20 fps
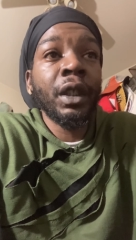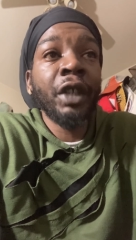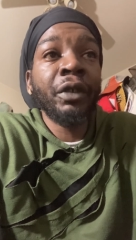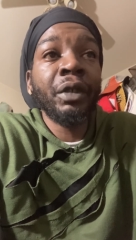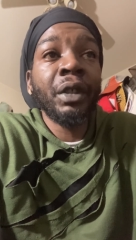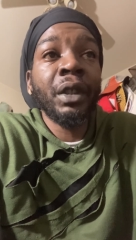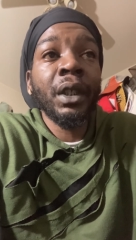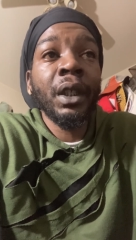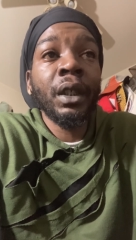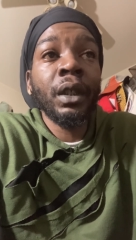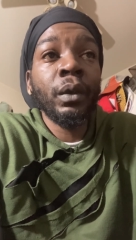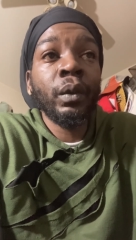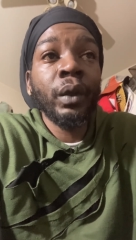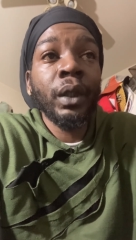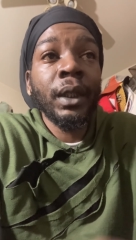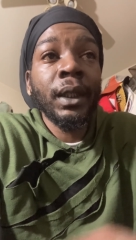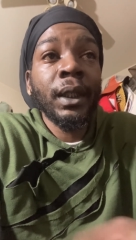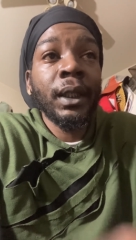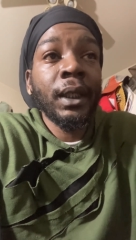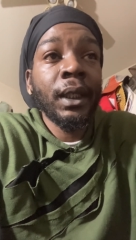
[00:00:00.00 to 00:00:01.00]
everything that we
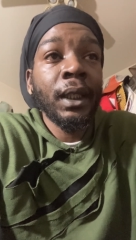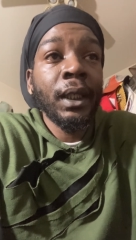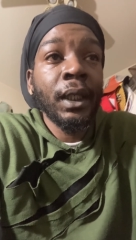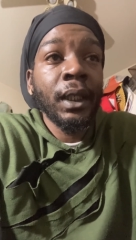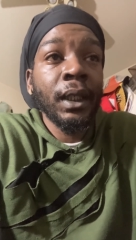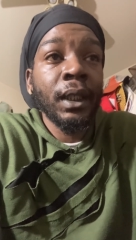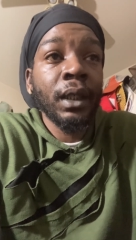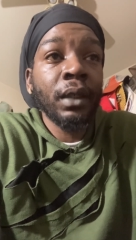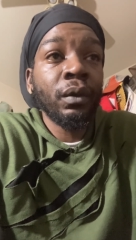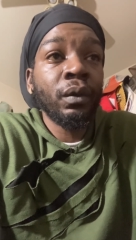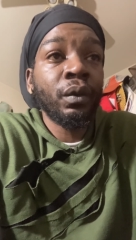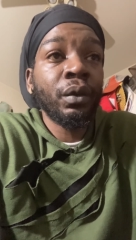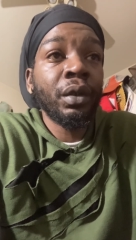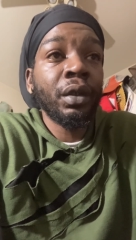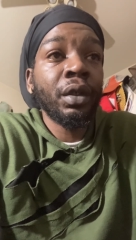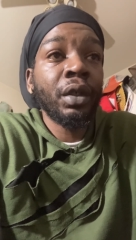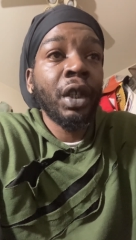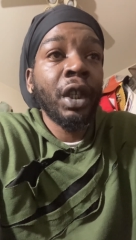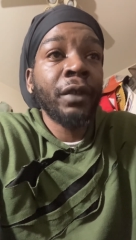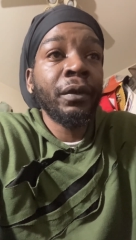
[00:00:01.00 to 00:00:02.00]
see isn't
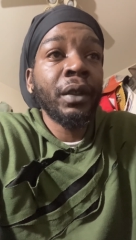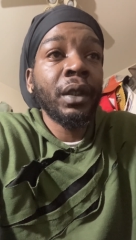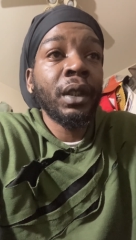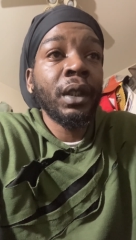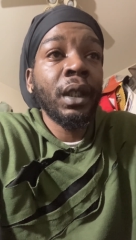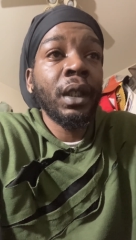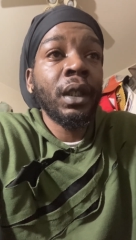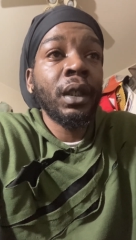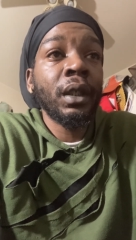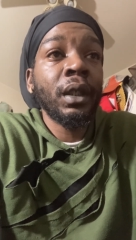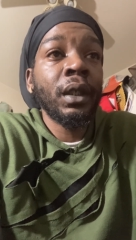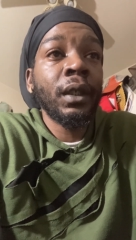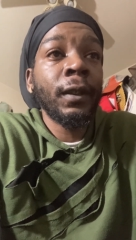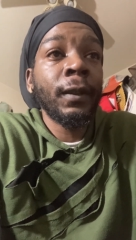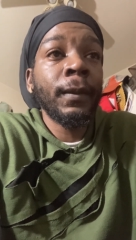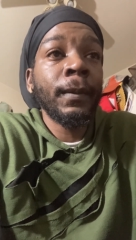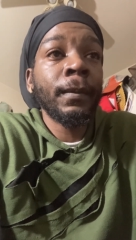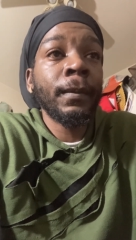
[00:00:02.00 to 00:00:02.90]
real, everything that